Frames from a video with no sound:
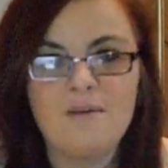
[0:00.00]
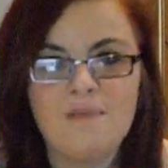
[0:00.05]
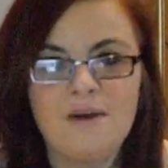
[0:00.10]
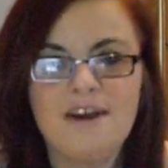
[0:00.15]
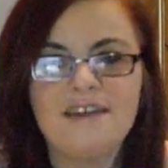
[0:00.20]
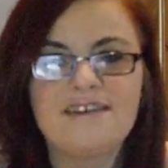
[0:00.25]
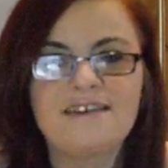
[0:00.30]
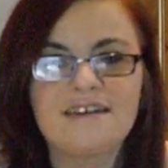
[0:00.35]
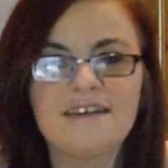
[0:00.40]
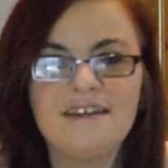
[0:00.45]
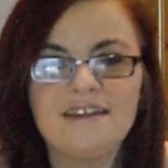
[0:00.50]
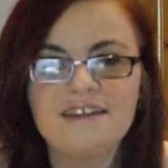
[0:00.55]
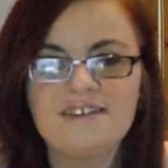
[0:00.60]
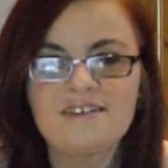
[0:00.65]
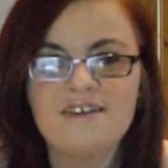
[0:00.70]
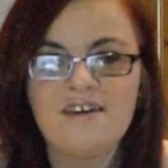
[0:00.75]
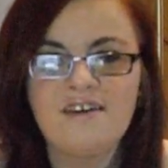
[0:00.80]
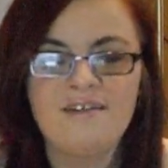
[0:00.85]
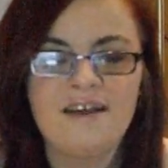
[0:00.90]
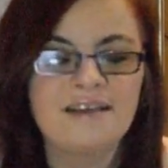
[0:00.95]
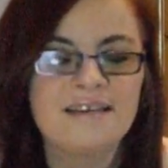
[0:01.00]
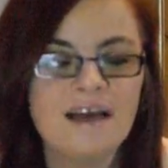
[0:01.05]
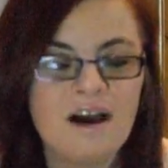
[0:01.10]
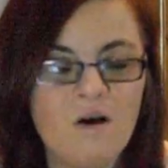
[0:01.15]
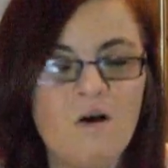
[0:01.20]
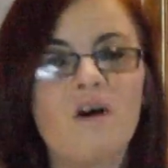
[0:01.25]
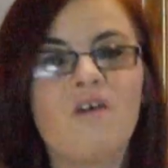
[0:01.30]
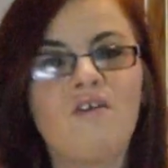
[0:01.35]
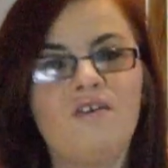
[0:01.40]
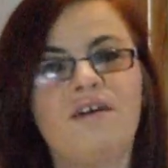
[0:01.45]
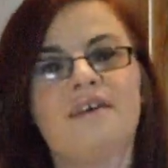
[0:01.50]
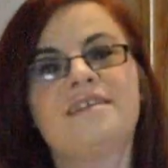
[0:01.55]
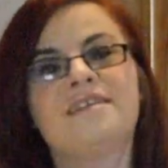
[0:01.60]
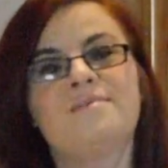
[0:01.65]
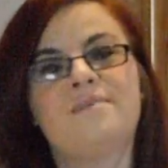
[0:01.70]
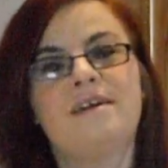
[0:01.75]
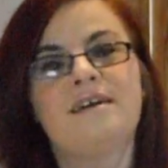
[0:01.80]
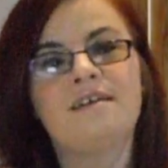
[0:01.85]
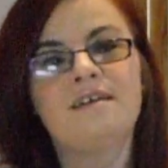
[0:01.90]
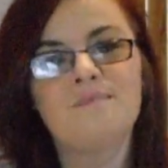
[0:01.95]
basically so that's how I got into
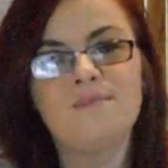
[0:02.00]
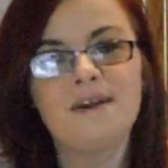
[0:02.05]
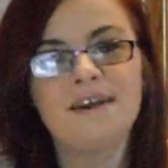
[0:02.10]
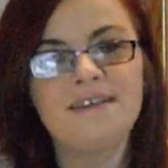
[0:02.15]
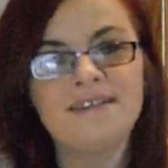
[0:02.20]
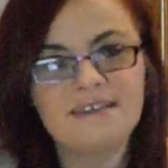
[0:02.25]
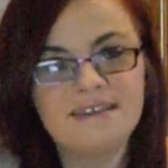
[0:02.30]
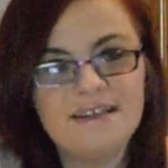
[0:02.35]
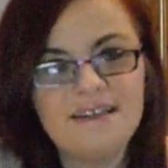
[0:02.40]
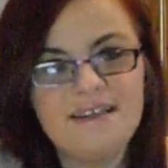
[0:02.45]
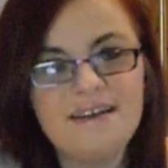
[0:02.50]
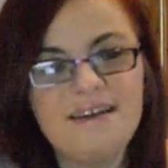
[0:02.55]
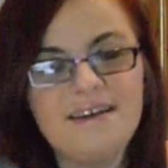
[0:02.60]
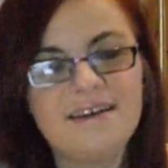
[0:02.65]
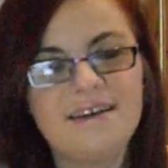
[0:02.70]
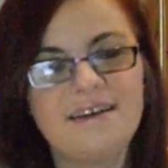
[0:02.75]
makeup basically.